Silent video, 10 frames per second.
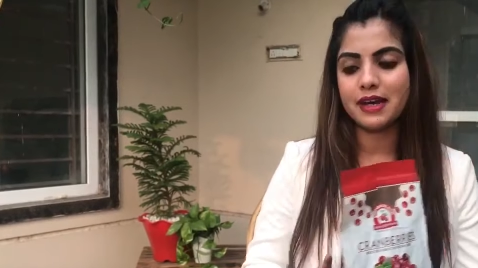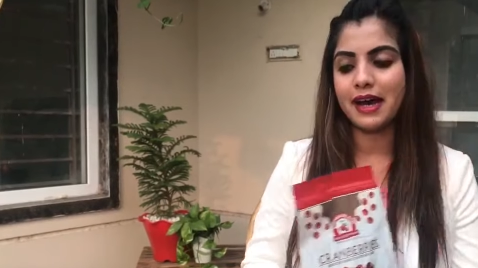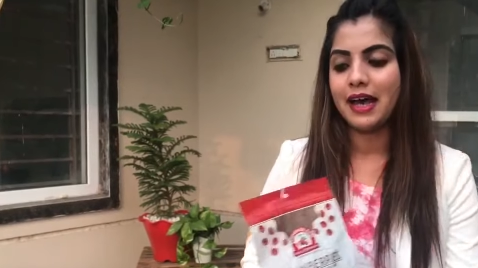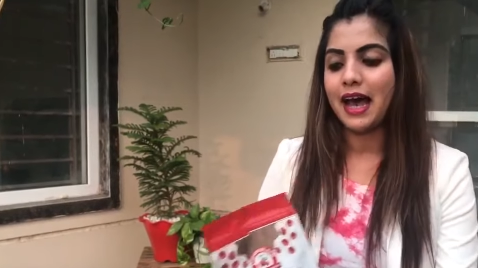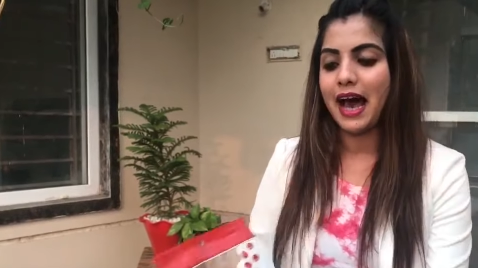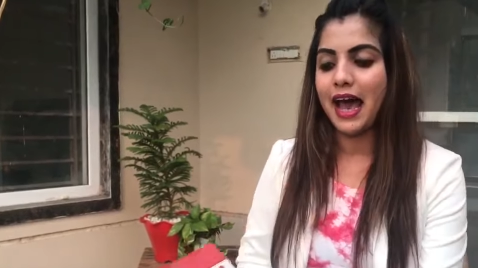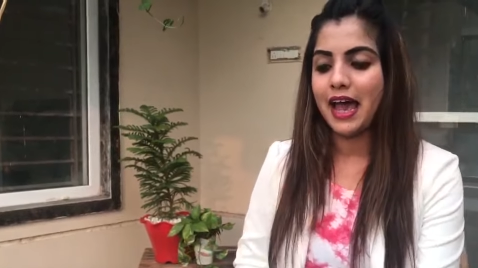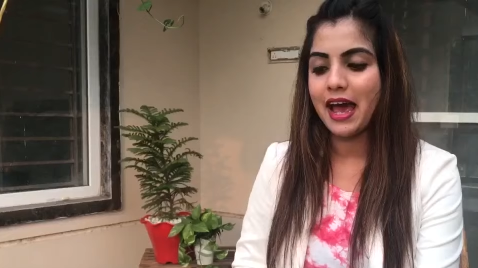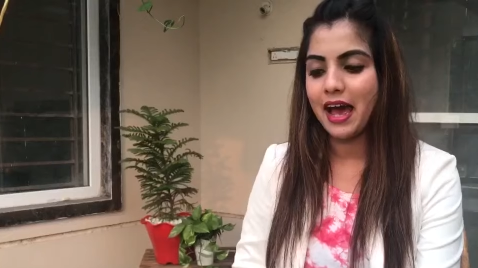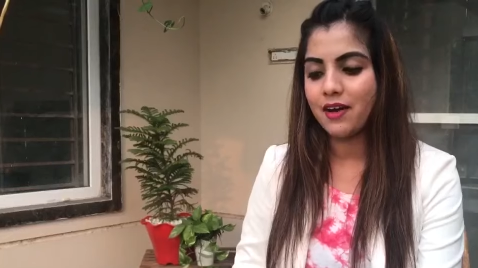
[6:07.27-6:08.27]
I
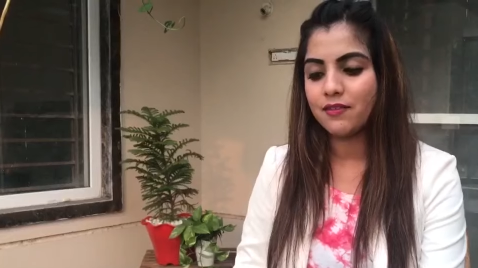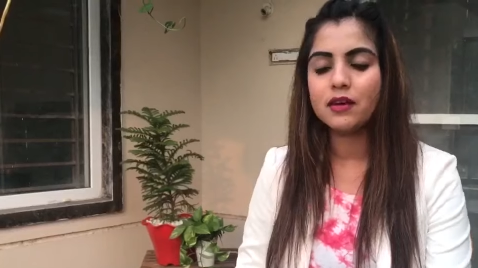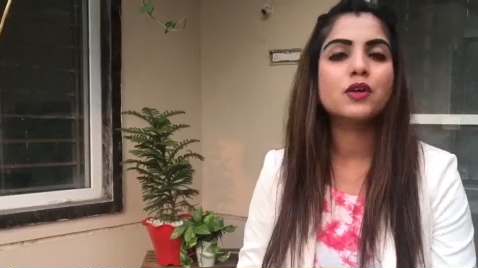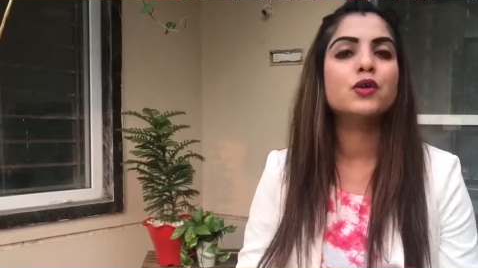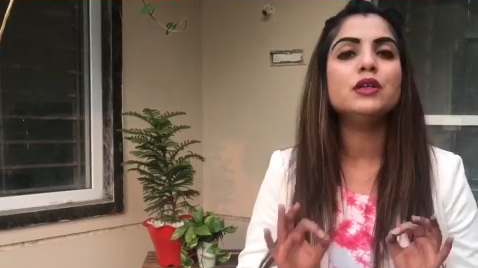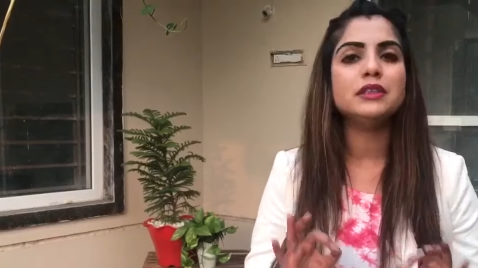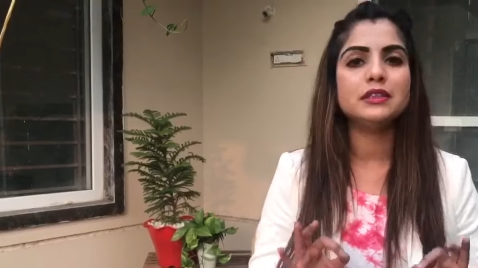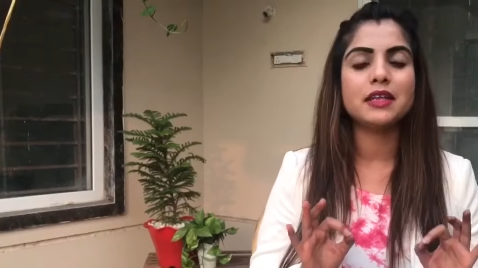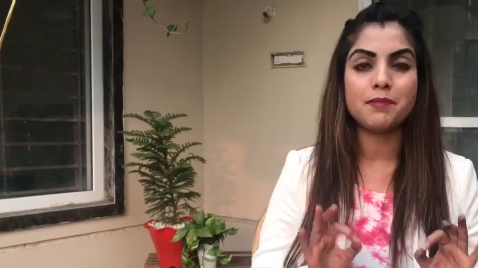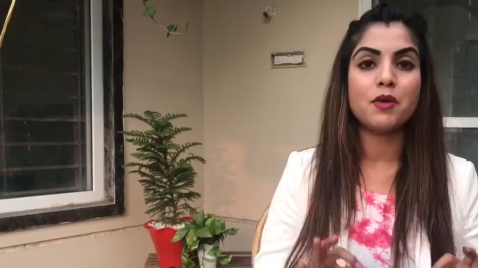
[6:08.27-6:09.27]
have a
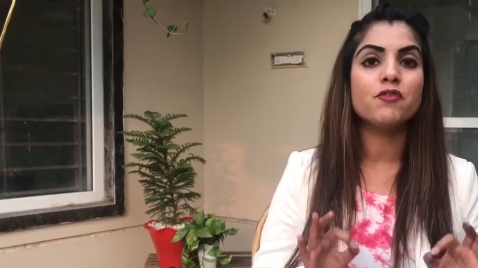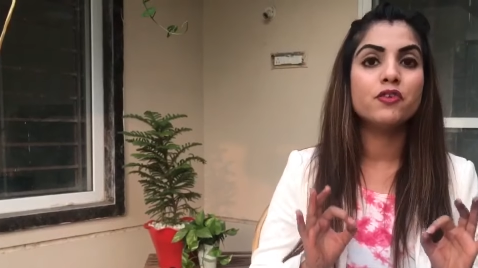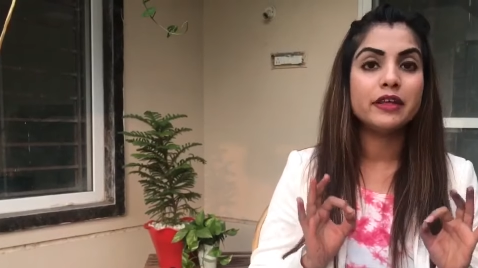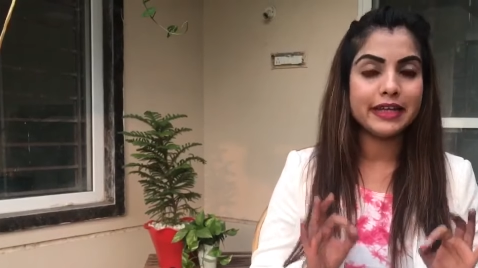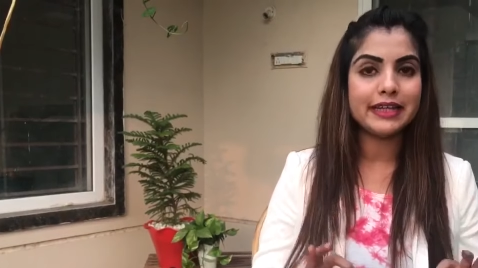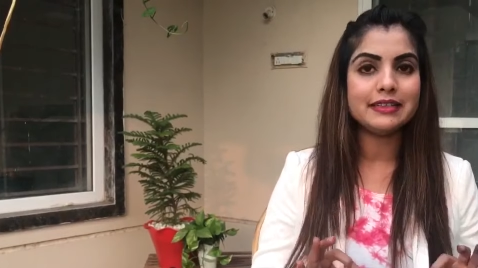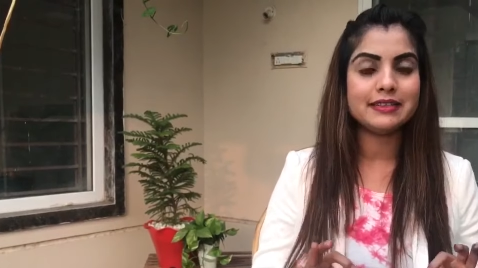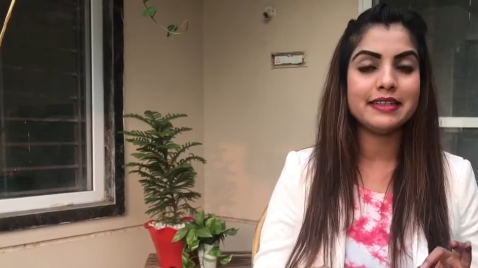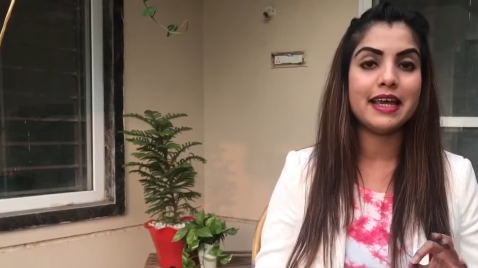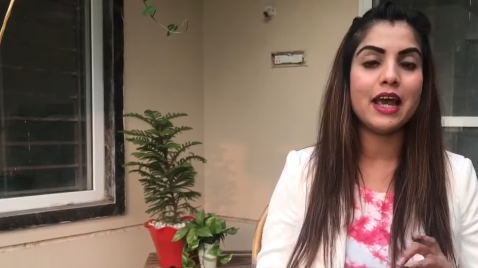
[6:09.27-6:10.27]
good cup of green
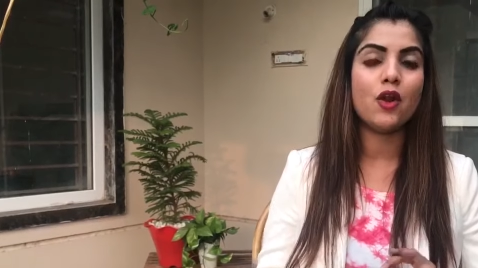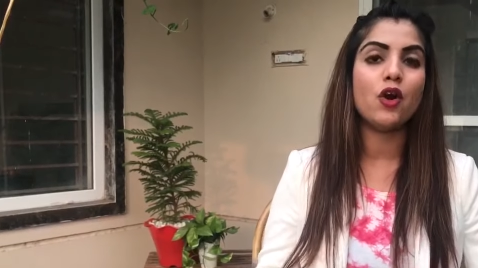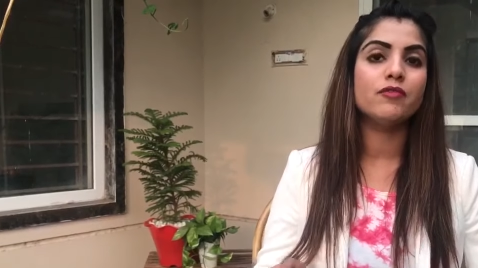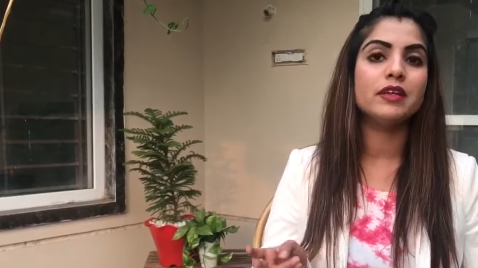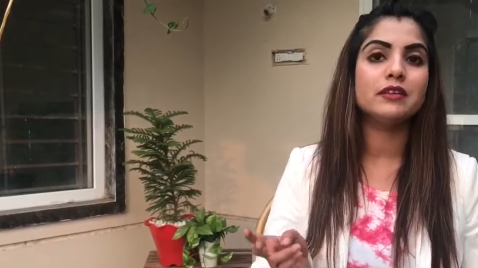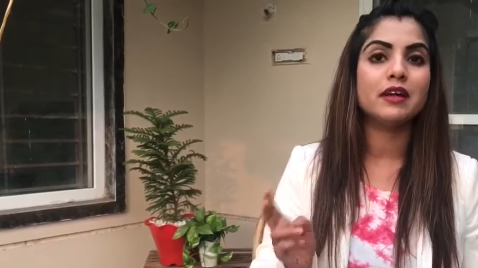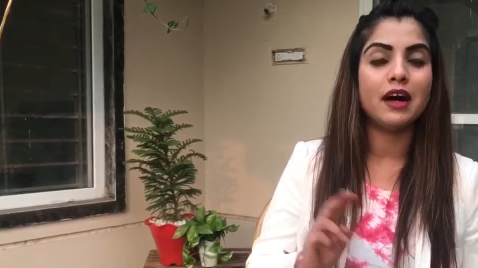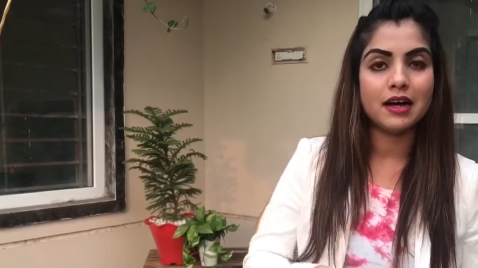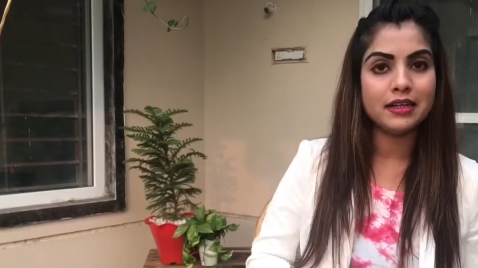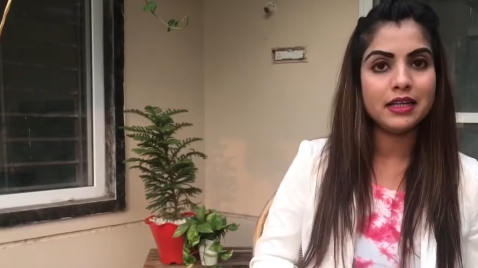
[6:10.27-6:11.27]
tea along with
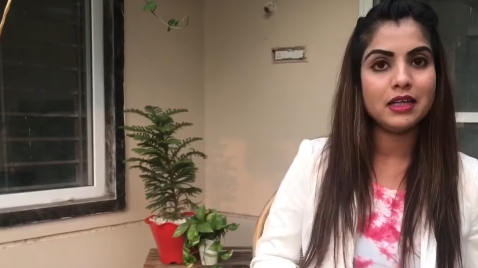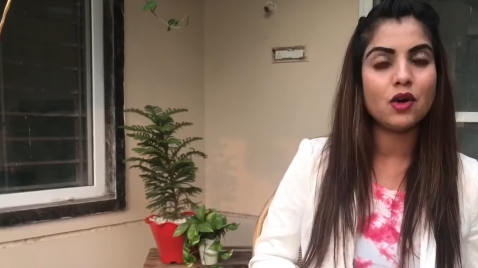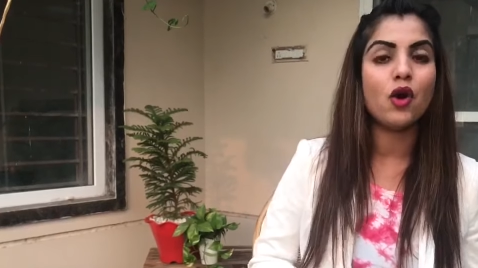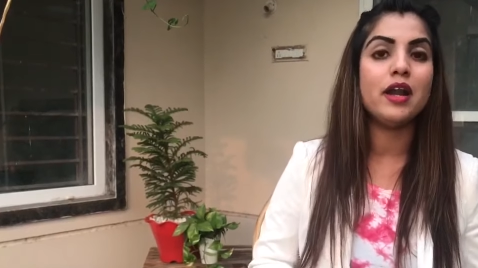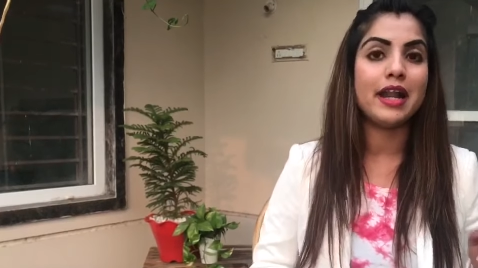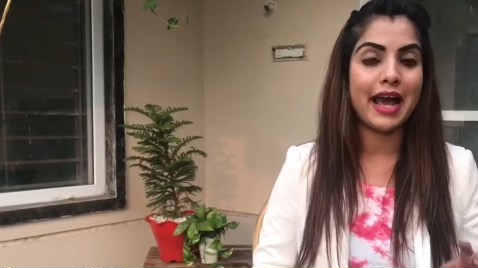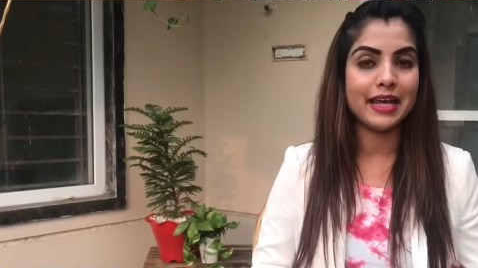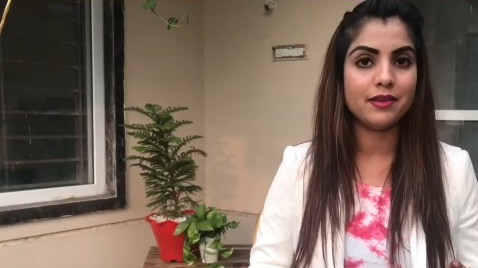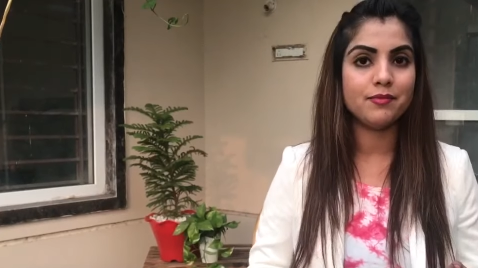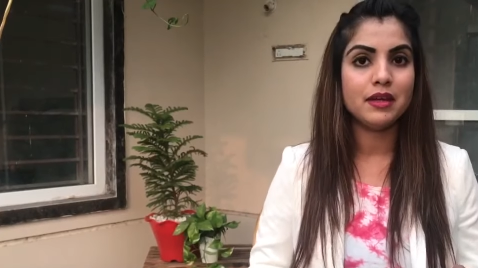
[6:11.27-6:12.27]
honey or
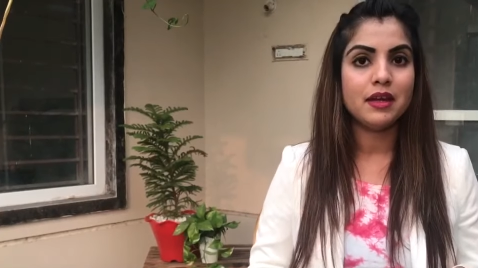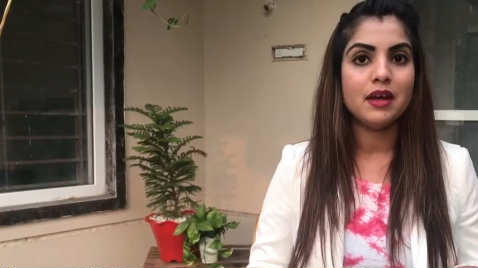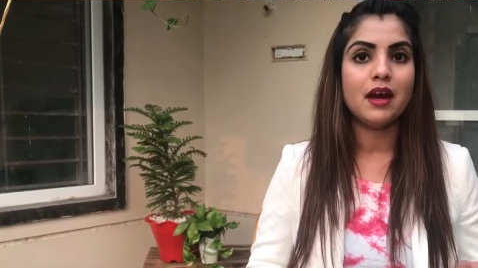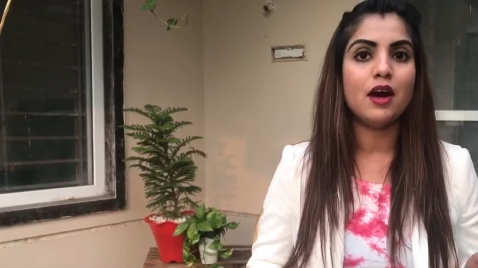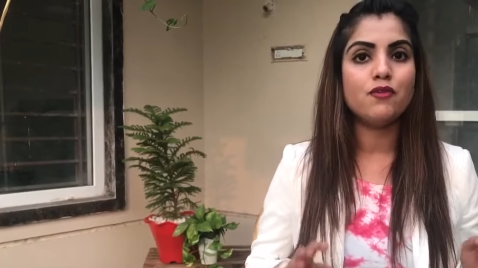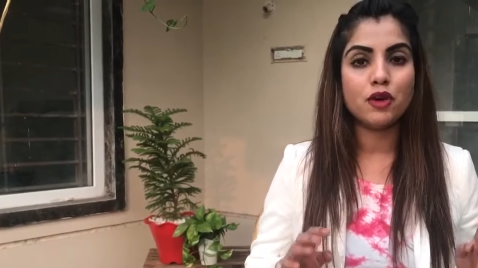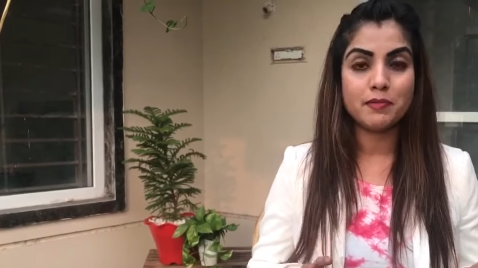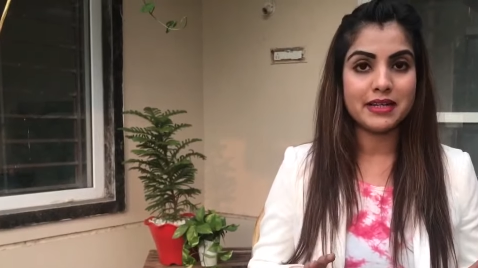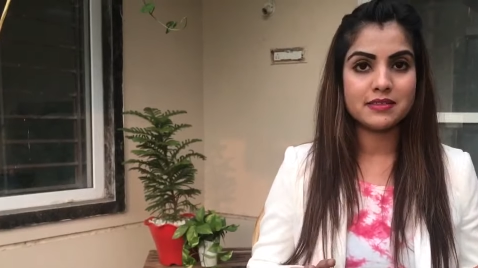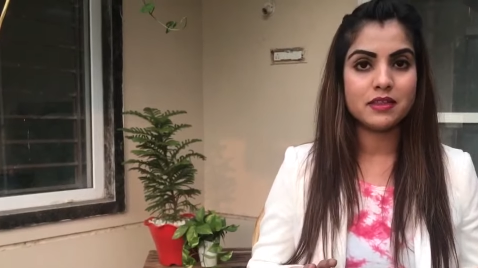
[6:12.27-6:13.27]
lime for
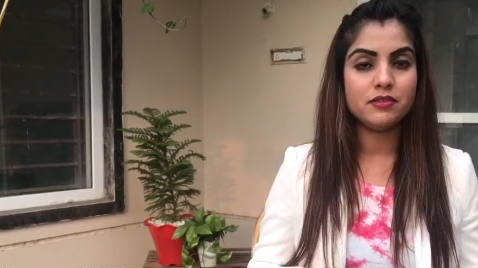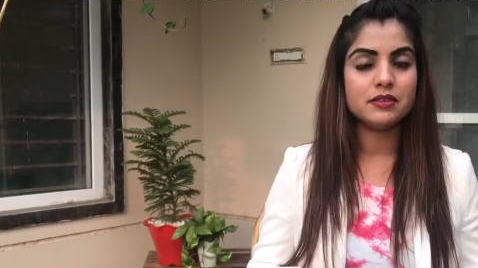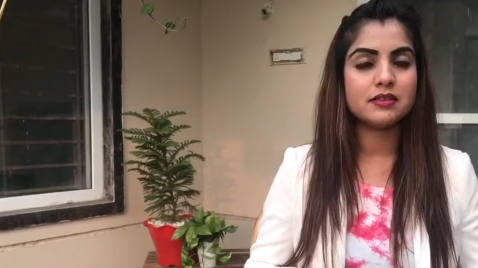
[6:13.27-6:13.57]
myself.